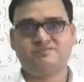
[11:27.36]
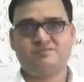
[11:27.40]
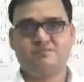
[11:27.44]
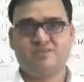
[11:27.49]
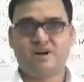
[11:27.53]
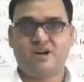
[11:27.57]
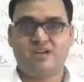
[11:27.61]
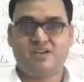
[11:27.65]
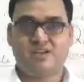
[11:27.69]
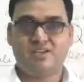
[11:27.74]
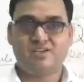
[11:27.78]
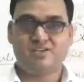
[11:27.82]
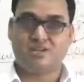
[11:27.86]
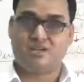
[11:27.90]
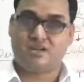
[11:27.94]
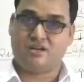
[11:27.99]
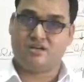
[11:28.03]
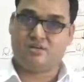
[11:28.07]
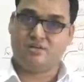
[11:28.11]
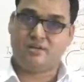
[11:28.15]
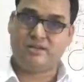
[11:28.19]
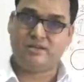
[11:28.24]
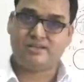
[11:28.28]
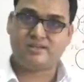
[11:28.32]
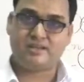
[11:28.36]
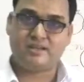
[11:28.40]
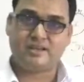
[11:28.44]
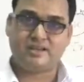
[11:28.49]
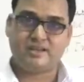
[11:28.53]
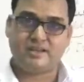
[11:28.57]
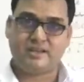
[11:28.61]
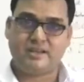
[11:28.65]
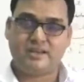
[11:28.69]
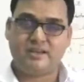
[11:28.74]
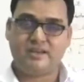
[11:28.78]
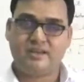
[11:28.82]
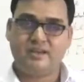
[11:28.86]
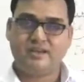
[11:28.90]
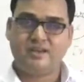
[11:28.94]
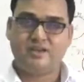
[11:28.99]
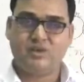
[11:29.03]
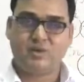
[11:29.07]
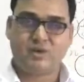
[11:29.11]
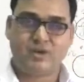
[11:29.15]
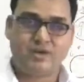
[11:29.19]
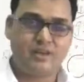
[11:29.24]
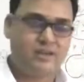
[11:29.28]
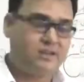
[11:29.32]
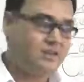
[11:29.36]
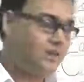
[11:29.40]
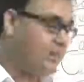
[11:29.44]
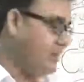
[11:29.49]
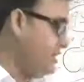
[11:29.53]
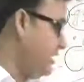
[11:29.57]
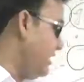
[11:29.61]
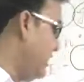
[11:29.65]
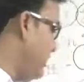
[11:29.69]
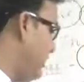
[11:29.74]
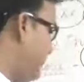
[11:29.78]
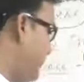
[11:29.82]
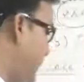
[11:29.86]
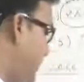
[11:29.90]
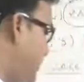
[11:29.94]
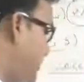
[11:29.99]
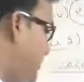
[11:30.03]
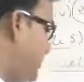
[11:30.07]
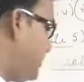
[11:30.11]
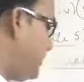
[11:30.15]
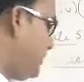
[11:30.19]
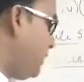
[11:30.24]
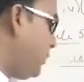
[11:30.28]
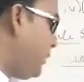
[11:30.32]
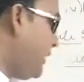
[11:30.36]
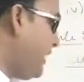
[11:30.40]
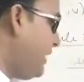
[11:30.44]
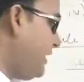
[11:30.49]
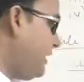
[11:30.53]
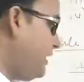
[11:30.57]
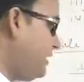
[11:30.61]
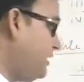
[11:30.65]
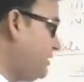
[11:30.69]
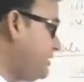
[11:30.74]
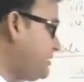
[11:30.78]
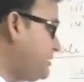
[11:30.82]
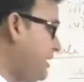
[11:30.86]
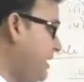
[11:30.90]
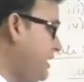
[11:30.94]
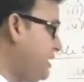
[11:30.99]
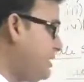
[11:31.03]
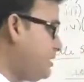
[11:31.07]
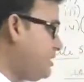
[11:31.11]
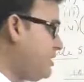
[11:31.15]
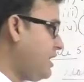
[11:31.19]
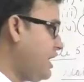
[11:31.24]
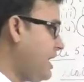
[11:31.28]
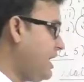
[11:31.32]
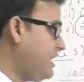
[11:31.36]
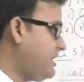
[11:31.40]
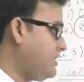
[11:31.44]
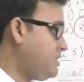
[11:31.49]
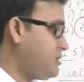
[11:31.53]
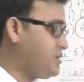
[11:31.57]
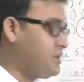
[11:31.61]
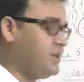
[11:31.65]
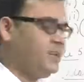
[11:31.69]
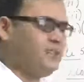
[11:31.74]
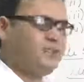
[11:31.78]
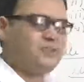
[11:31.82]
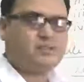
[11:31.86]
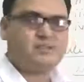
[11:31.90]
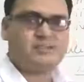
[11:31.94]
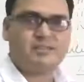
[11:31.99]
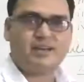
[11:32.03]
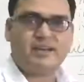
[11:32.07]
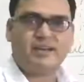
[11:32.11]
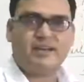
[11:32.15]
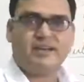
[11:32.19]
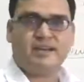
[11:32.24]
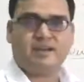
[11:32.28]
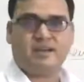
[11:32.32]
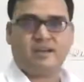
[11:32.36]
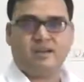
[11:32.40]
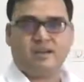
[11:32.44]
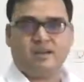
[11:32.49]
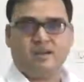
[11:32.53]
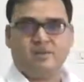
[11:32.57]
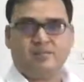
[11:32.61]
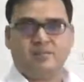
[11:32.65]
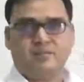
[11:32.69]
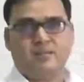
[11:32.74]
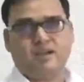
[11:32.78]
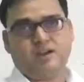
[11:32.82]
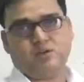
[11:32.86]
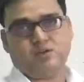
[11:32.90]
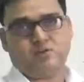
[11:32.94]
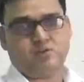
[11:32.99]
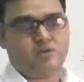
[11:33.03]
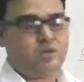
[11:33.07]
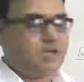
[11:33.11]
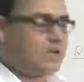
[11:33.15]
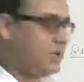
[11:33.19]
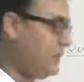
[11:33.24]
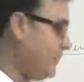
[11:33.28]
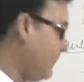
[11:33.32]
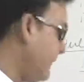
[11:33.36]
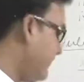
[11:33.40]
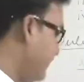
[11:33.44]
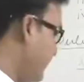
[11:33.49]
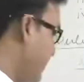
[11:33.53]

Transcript: Barish yahan honi chahiye. Okay, if it rains here, I shall stay. Main rukunga.